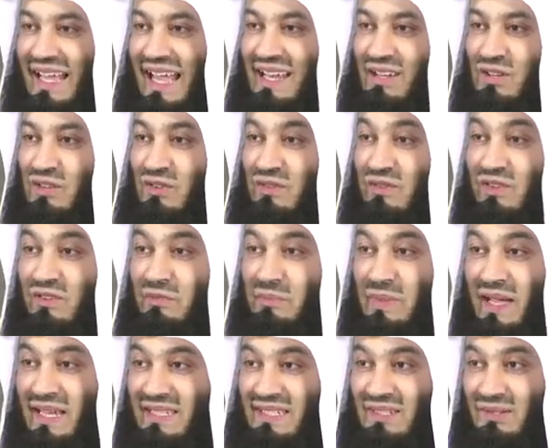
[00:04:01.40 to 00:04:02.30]
a handover
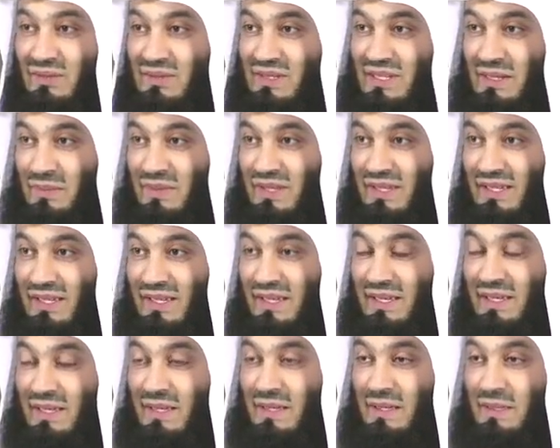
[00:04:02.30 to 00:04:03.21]
of baton or something?
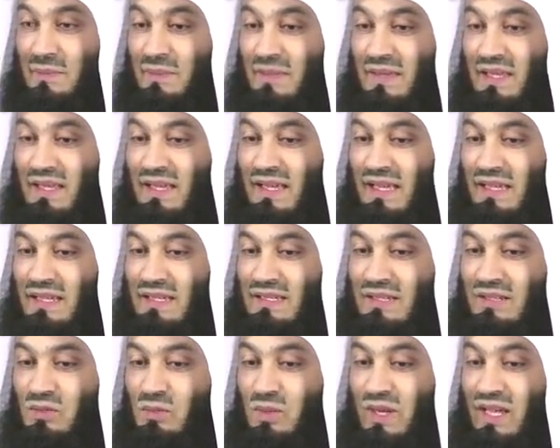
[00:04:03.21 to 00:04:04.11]

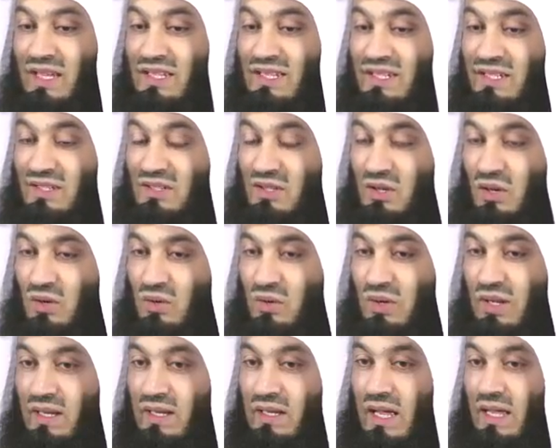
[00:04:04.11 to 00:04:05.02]
And where did it
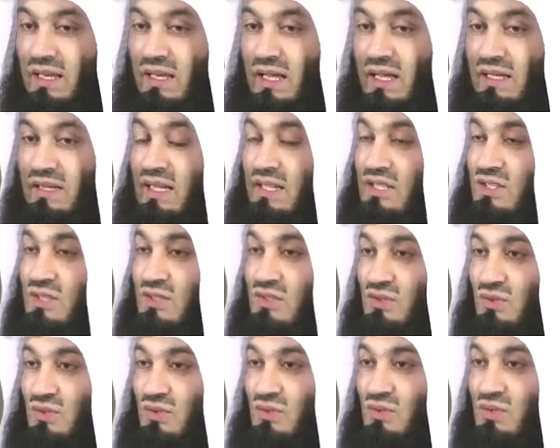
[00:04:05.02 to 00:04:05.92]
go? And that's
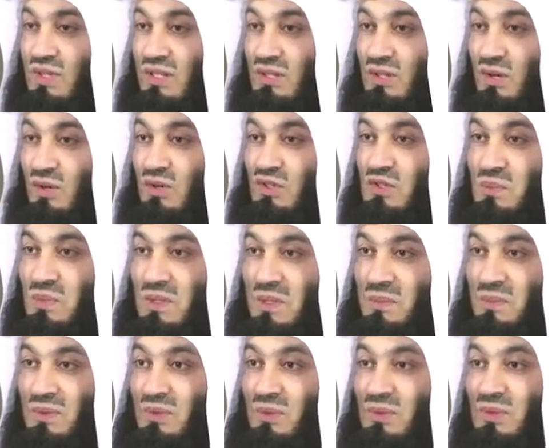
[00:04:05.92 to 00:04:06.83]
true, that those
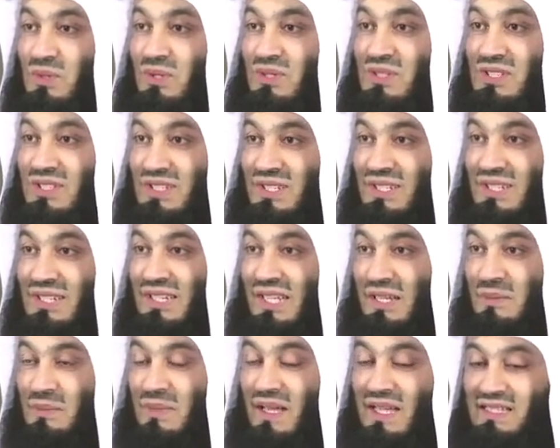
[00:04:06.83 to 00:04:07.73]
people who considered
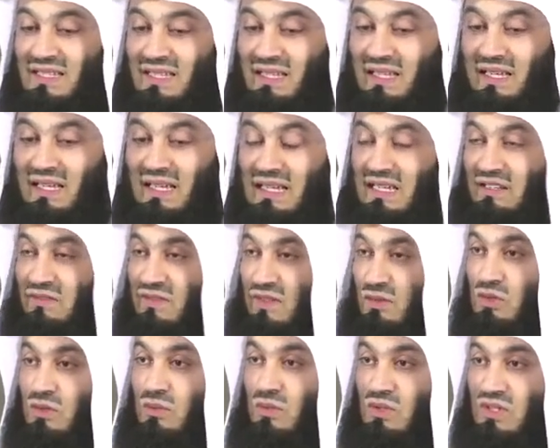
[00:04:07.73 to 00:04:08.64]
him as the
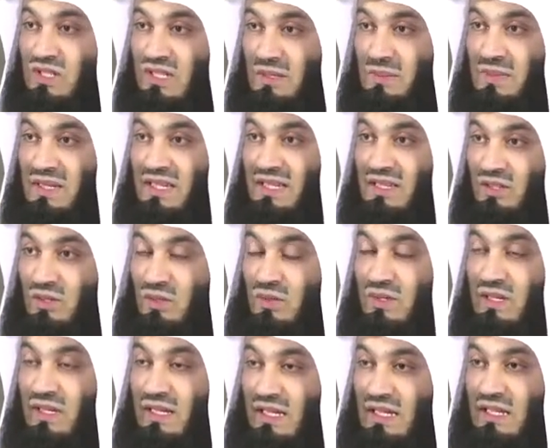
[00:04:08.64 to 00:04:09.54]
Khalifatul
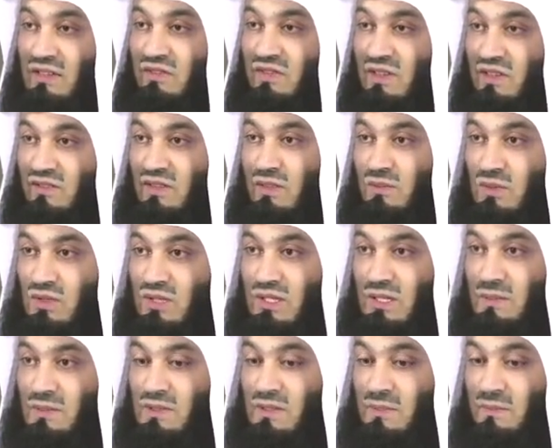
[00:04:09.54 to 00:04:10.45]
Muslimin, the Khalifa of the
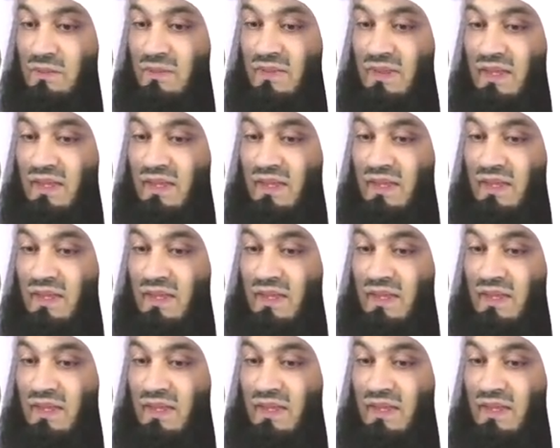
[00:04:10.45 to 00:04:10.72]
Muslims,